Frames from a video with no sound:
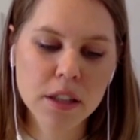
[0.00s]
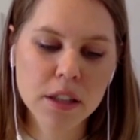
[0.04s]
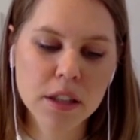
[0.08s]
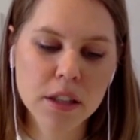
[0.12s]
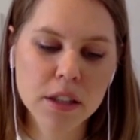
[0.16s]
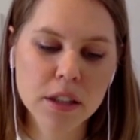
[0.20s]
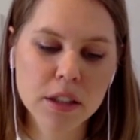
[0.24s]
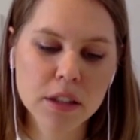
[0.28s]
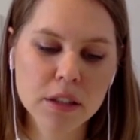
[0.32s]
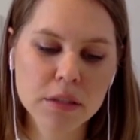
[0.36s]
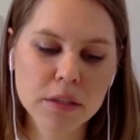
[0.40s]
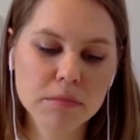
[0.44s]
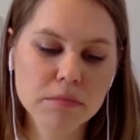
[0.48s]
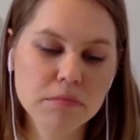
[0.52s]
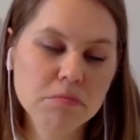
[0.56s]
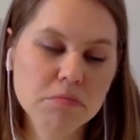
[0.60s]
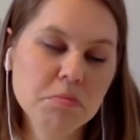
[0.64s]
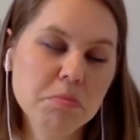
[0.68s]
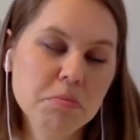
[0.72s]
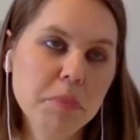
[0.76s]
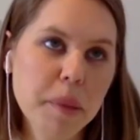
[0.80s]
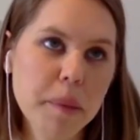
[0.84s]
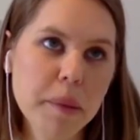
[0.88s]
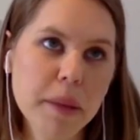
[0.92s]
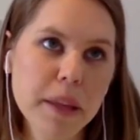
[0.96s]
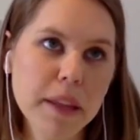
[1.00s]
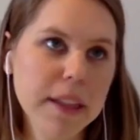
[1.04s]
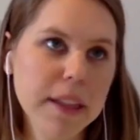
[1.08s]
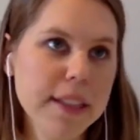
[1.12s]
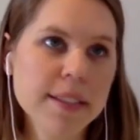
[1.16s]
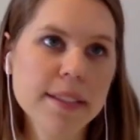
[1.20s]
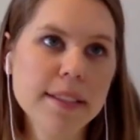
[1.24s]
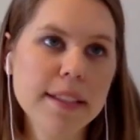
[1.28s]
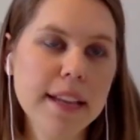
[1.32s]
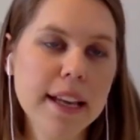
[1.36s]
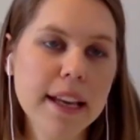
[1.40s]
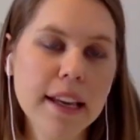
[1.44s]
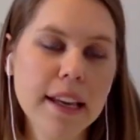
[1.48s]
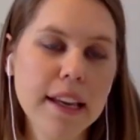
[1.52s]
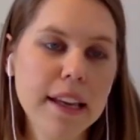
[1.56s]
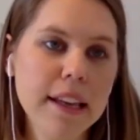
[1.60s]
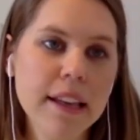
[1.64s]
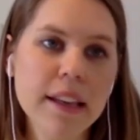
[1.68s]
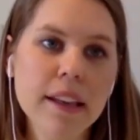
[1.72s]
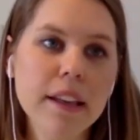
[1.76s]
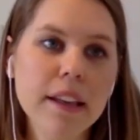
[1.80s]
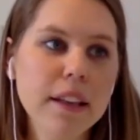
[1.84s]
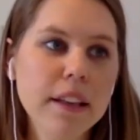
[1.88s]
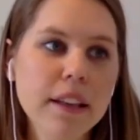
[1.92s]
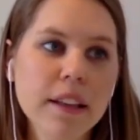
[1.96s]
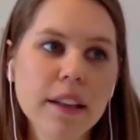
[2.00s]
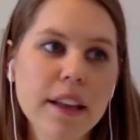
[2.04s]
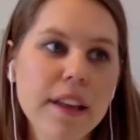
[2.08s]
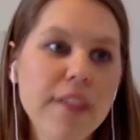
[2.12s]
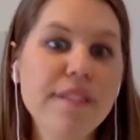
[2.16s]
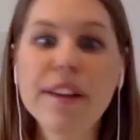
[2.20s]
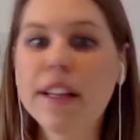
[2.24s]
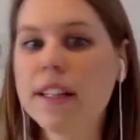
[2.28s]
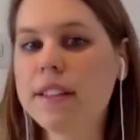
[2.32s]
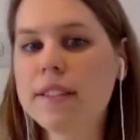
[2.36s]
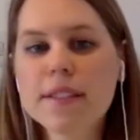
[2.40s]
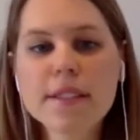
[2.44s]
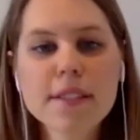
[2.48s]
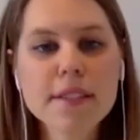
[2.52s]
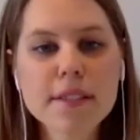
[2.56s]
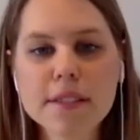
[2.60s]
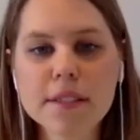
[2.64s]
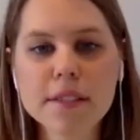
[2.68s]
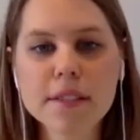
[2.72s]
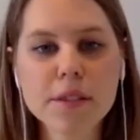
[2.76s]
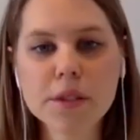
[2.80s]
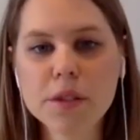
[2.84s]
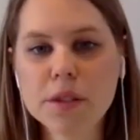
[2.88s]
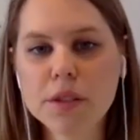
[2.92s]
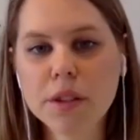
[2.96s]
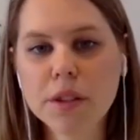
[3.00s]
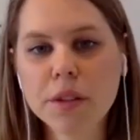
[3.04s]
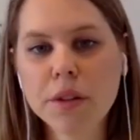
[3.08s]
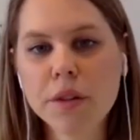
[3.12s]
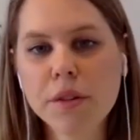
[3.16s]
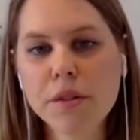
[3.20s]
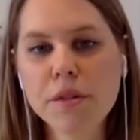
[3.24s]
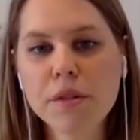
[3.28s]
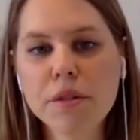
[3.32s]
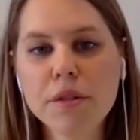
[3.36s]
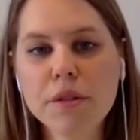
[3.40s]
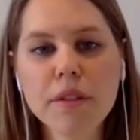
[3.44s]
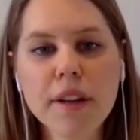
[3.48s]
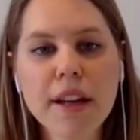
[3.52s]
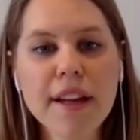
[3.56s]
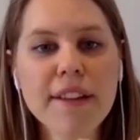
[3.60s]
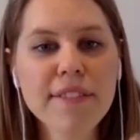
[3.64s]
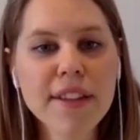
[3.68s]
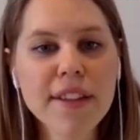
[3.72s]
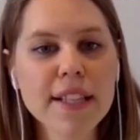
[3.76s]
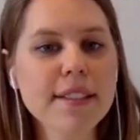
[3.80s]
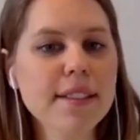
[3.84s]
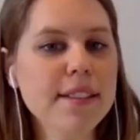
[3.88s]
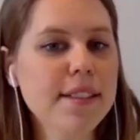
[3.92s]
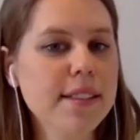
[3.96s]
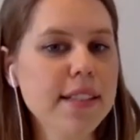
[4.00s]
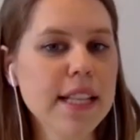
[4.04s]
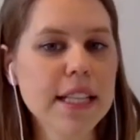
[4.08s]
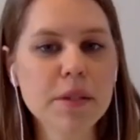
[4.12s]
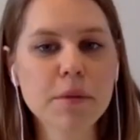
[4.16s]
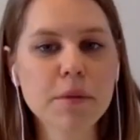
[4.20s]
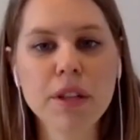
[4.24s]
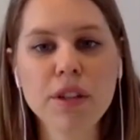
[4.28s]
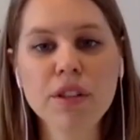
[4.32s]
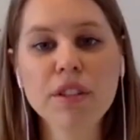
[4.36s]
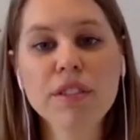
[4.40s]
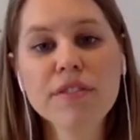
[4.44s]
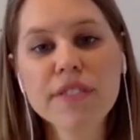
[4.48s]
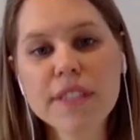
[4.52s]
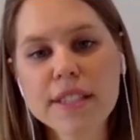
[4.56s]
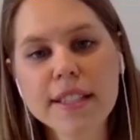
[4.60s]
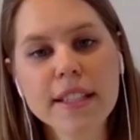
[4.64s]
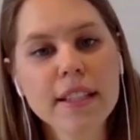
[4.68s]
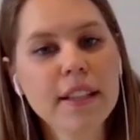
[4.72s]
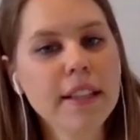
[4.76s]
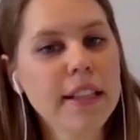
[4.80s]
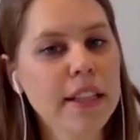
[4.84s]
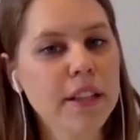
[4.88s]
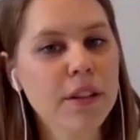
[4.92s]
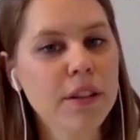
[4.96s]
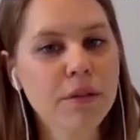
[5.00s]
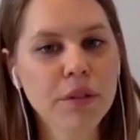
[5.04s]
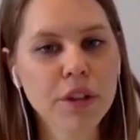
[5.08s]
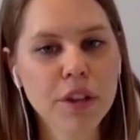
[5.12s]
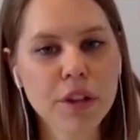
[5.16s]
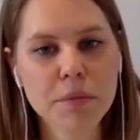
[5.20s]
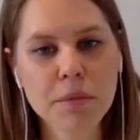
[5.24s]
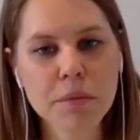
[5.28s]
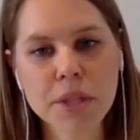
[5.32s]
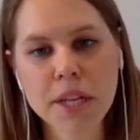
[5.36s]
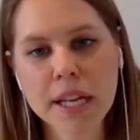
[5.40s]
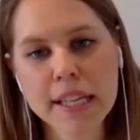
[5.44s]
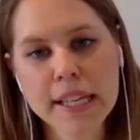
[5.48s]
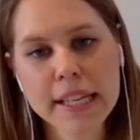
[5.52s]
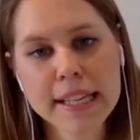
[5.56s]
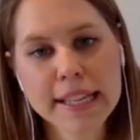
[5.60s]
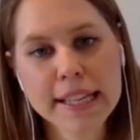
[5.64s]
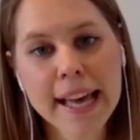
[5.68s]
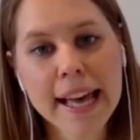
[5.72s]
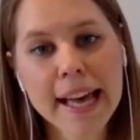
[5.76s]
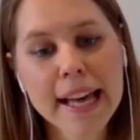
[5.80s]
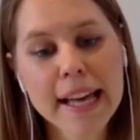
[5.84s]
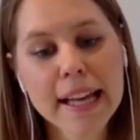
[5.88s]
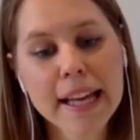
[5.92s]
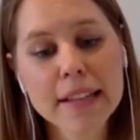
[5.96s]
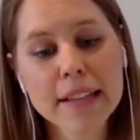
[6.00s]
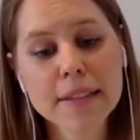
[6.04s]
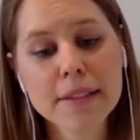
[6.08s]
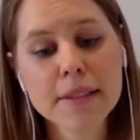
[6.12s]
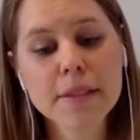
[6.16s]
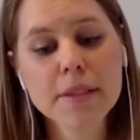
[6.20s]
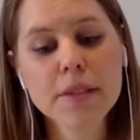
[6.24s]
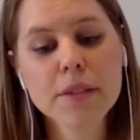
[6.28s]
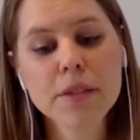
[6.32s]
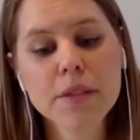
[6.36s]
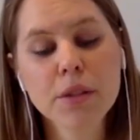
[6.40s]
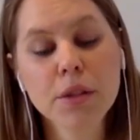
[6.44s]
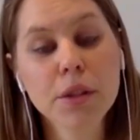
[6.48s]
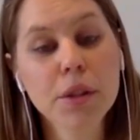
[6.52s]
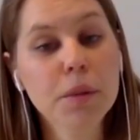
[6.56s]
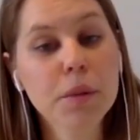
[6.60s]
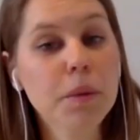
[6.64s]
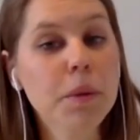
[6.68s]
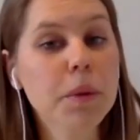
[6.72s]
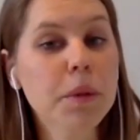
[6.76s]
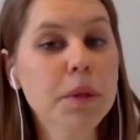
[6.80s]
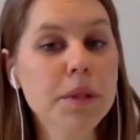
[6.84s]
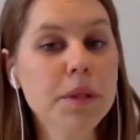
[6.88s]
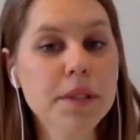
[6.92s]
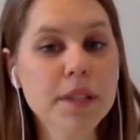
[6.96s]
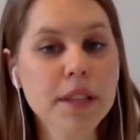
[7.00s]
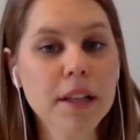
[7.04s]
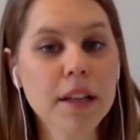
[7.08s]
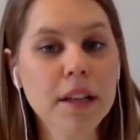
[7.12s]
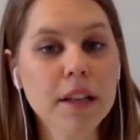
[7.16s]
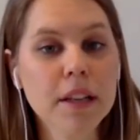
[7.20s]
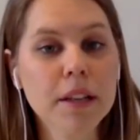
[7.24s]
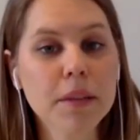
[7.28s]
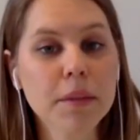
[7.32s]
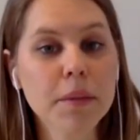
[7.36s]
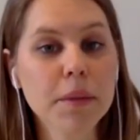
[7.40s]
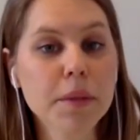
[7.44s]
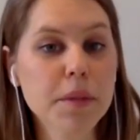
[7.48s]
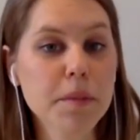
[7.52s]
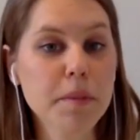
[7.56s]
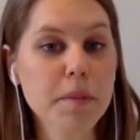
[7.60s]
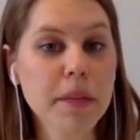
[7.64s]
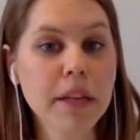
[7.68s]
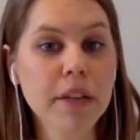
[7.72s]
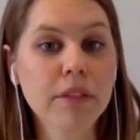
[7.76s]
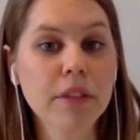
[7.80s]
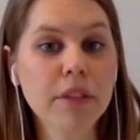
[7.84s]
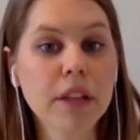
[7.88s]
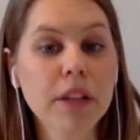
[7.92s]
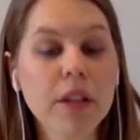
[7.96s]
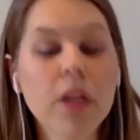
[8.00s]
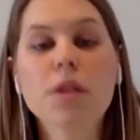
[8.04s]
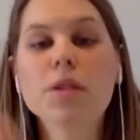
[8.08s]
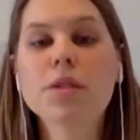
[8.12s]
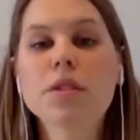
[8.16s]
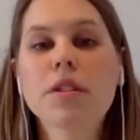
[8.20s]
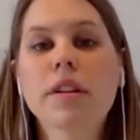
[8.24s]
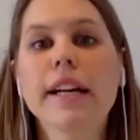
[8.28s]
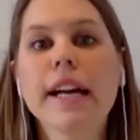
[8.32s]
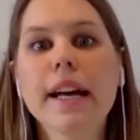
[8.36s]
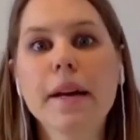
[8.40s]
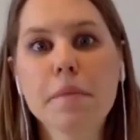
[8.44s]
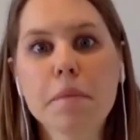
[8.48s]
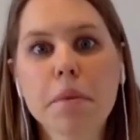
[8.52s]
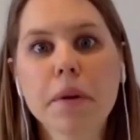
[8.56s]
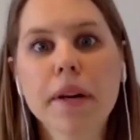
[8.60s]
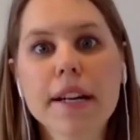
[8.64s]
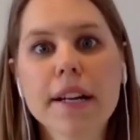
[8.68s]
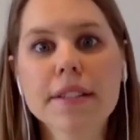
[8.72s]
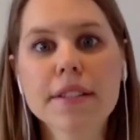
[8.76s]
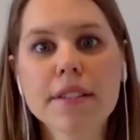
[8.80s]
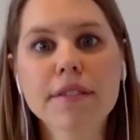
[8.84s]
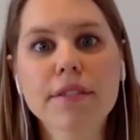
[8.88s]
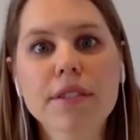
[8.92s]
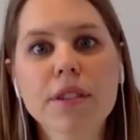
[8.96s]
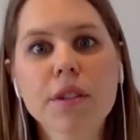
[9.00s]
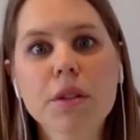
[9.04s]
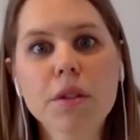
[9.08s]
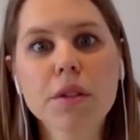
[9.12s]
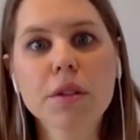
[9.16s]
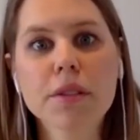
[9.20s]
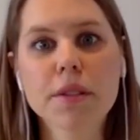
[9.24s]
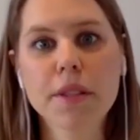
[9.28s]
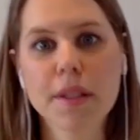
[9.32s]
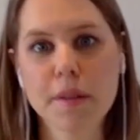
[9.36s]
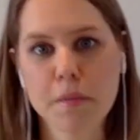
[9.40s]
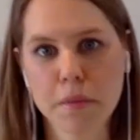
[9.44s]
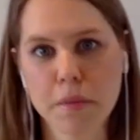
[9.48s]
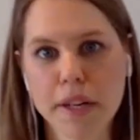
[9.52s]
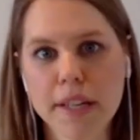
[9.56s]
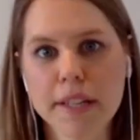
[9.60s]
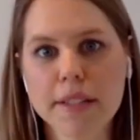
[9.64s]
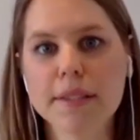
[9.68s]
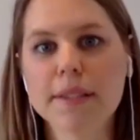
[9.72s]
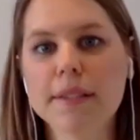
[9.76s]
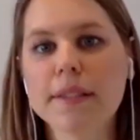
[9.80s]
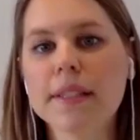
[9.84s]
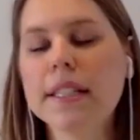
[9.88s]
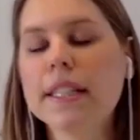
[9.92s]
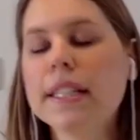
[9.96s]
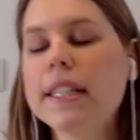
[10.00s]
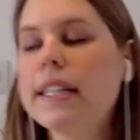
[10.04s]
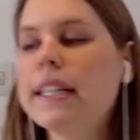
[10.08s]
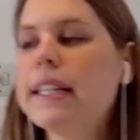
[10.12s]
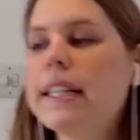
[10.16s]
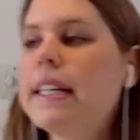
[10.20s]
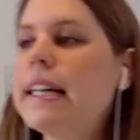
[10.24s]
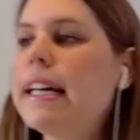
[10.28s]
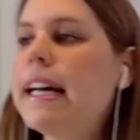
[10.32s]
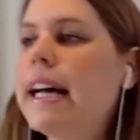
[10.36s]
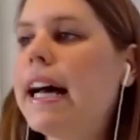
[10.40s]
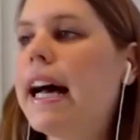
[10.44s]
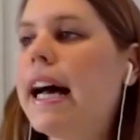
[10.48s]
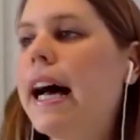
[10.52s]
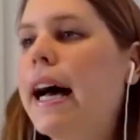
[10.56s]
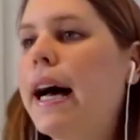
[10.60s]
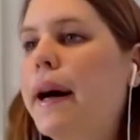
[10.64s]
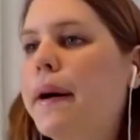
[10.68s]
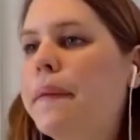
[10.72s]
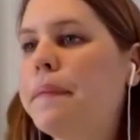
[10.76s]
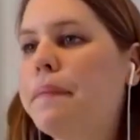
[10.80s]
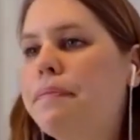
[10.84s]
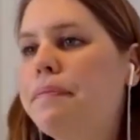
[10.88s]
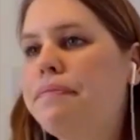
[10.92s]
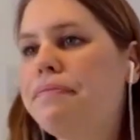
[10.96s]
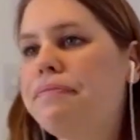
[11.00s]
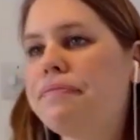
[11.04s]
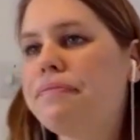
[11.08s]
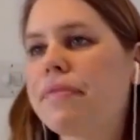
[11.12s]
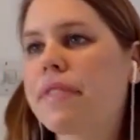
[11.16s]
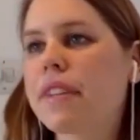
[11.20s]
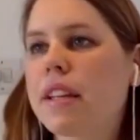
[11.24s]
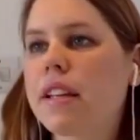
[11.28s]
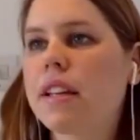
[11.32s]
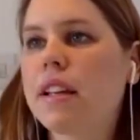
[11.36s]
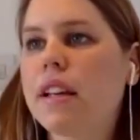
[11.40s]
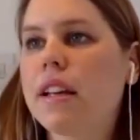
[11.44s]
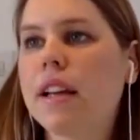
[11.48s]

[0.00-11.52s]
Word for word: um, maybe let's say events. So, events, that's when you're physically in the room shaking hands. Your awards are what's being run. Oh, sorry, and press, of course, and press. Um,